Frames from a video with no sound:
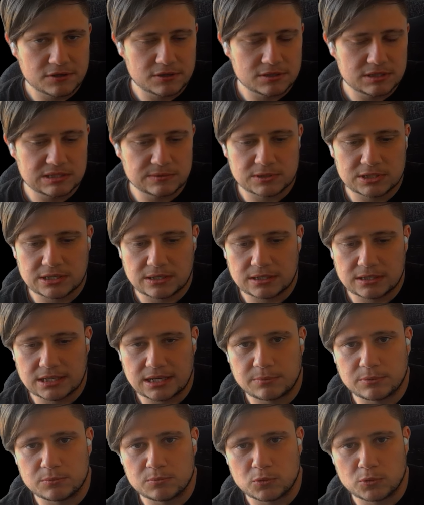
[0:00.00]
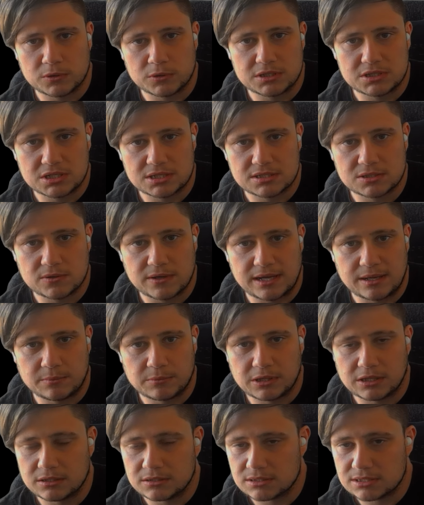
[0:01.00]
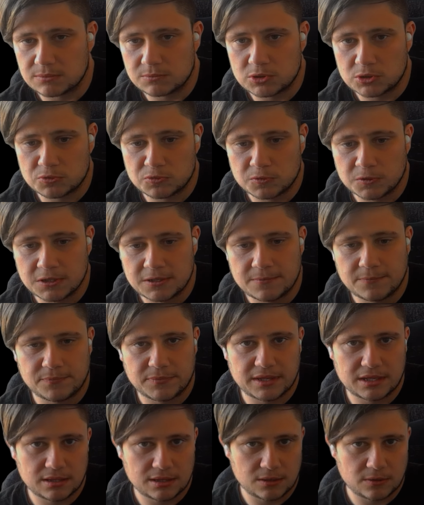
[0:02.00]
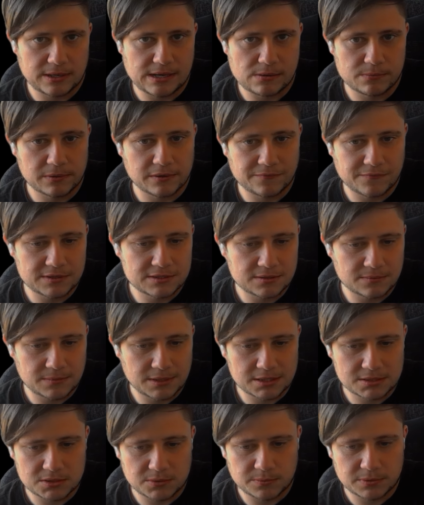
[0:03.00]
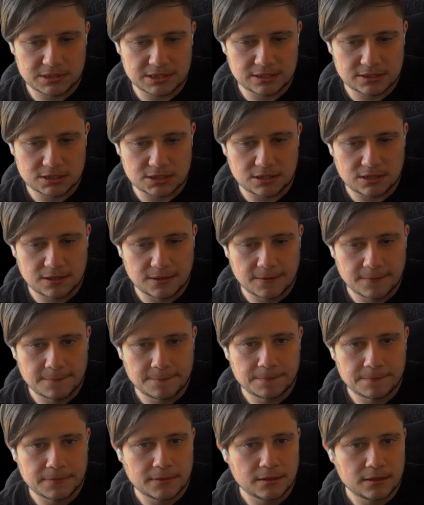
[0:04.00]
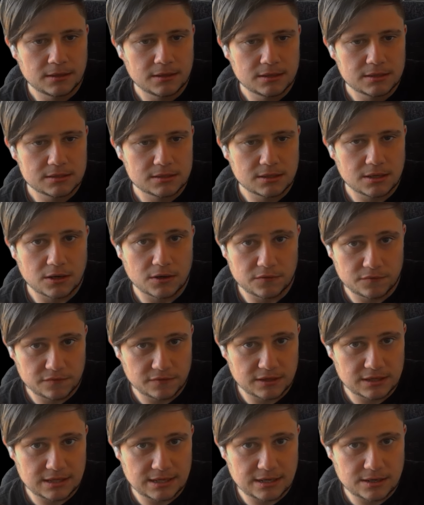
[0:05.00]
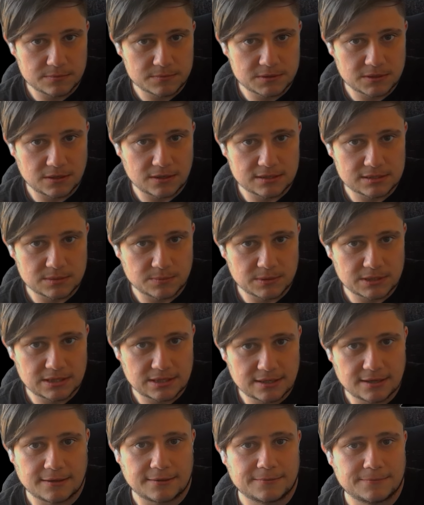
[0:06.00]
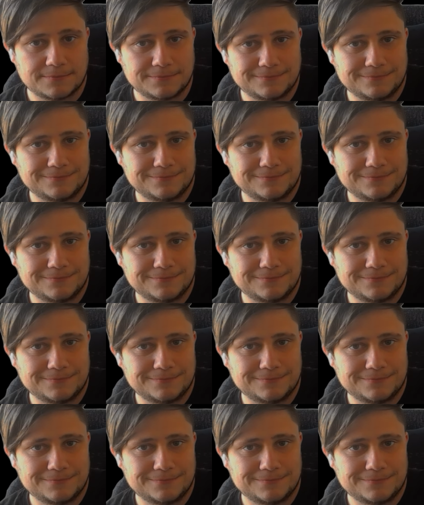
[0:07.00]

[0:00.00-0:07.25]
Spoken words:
you could switch out a couple more than just your amulet, some jewelry, and that'll help give you some extra protection. Hopefully that helps you guys a bit there.